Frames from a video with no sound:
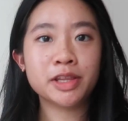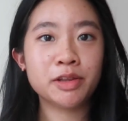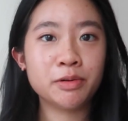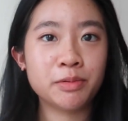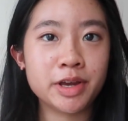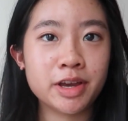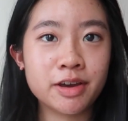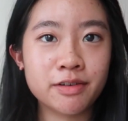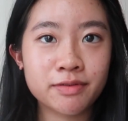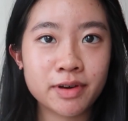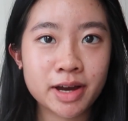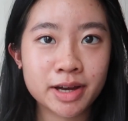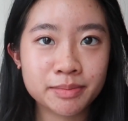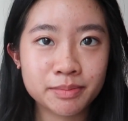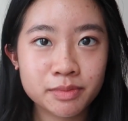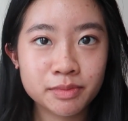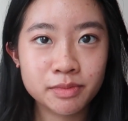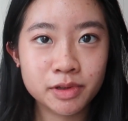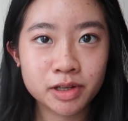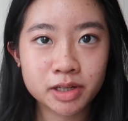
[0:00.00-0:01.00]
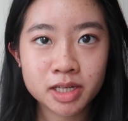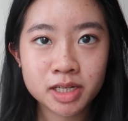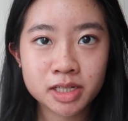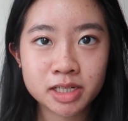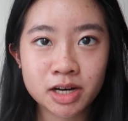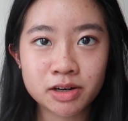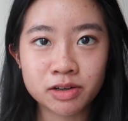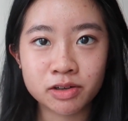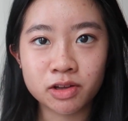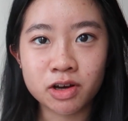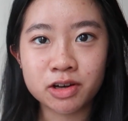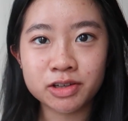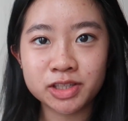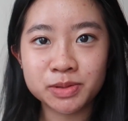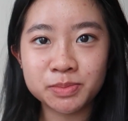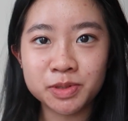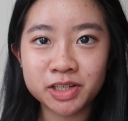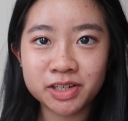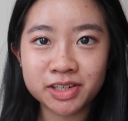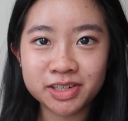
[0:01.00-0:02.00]
the way, if I'm looking down a lot,
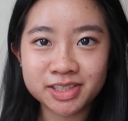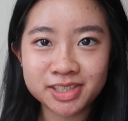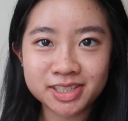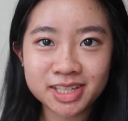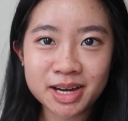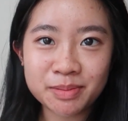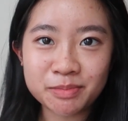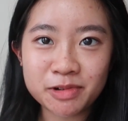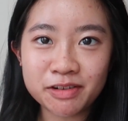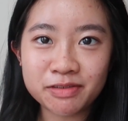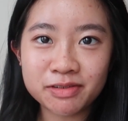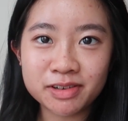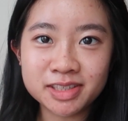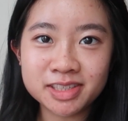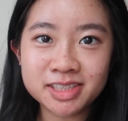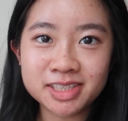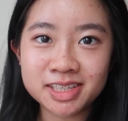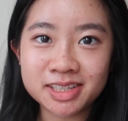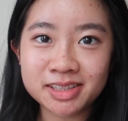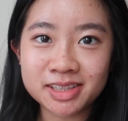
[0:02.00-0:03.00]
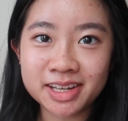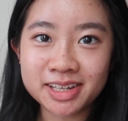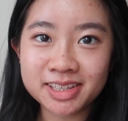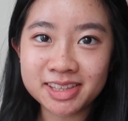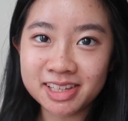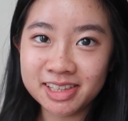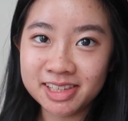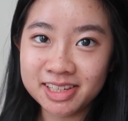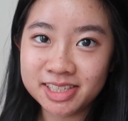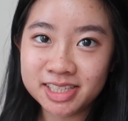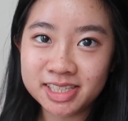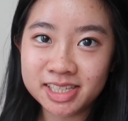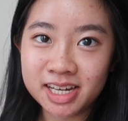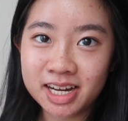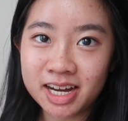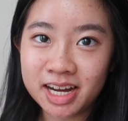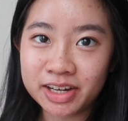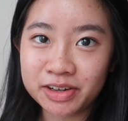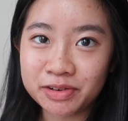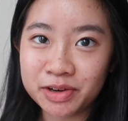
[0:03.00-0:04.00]
it's because I'm referencing like the list
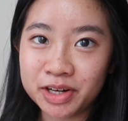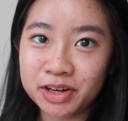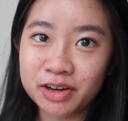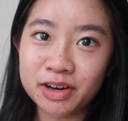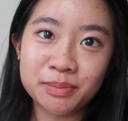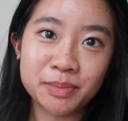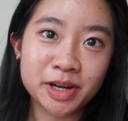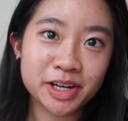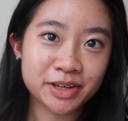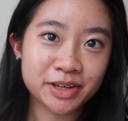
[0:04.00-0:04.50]
that I created on my